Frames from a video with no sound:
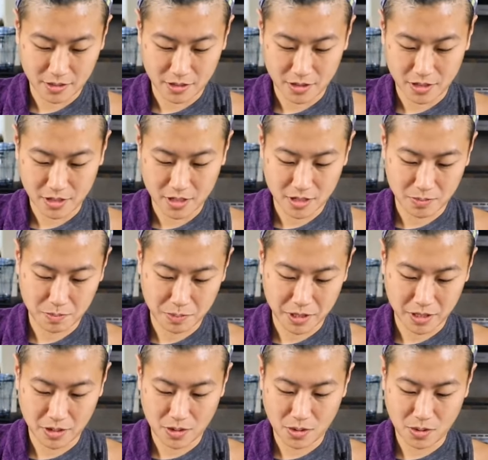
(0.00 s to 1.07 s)
Just gonna
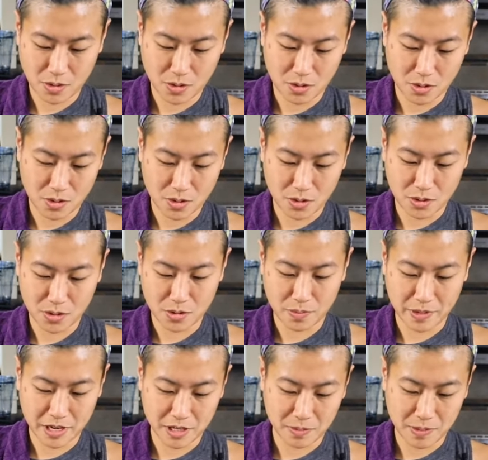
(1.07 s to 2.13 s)
put a whole
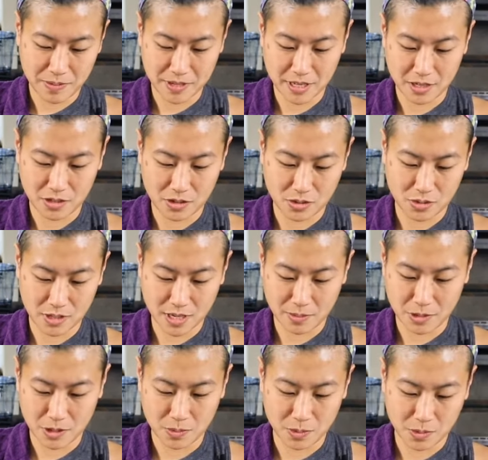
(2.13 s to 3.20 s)
bunch, maybe like 2
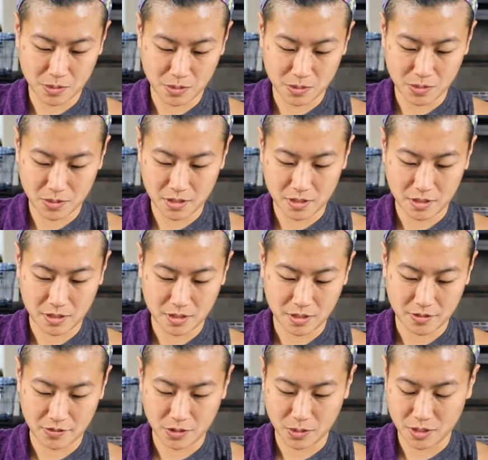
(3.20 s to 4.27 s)
tablespoons
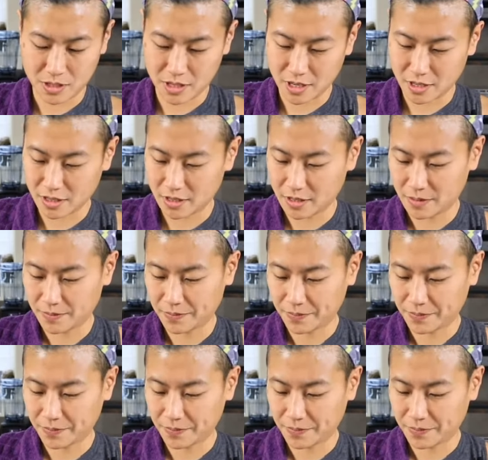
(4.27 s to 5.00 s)
of soy sauce.